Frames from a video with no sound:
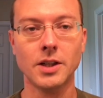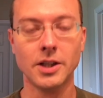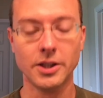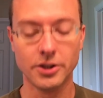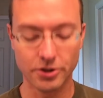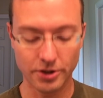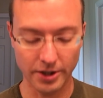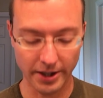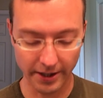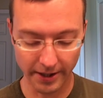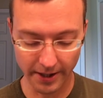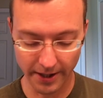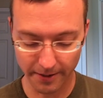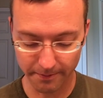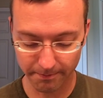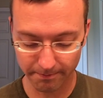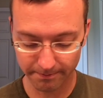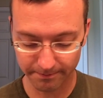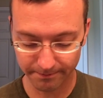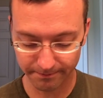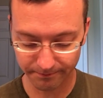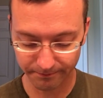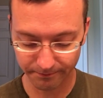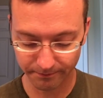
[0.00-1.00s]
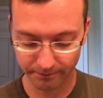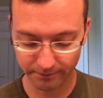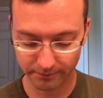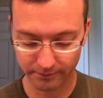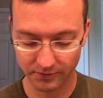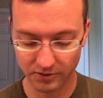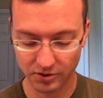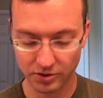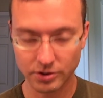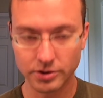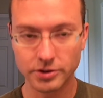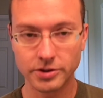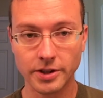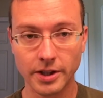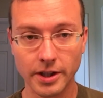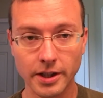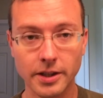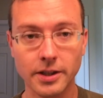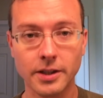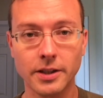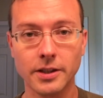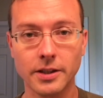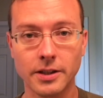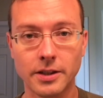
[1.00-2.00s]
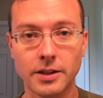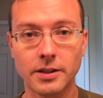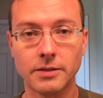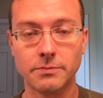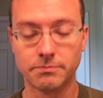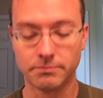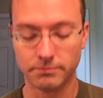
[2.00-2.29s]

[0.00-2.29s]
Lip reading: Shake it up. Shake it up.